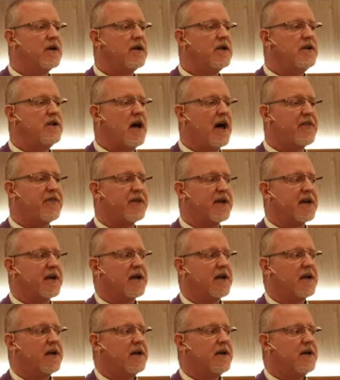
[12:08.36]
Nothing
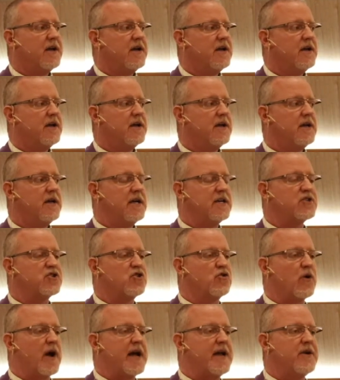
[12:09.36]
is
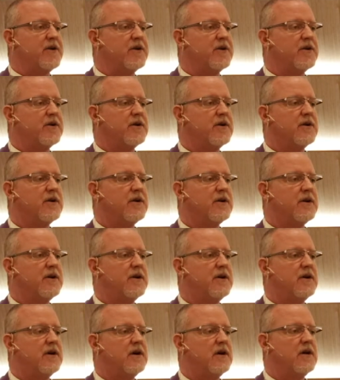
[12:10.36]
greater
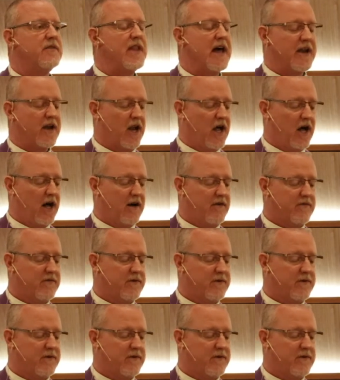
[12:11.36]
than love.